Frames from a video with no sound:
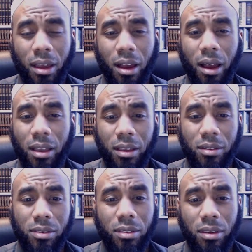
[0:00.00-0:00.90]
I,
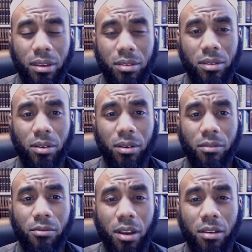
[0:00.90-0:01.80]
it's it's
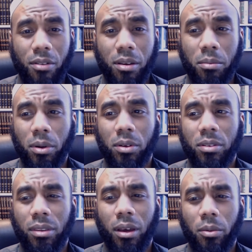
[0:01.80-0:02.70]
very very
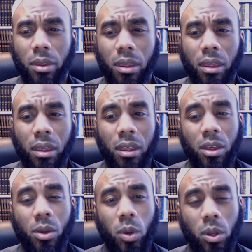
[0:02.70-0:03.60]
important that we
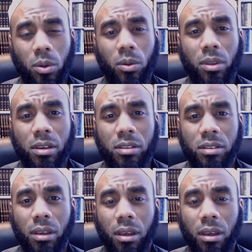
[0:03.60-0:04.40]
we do this.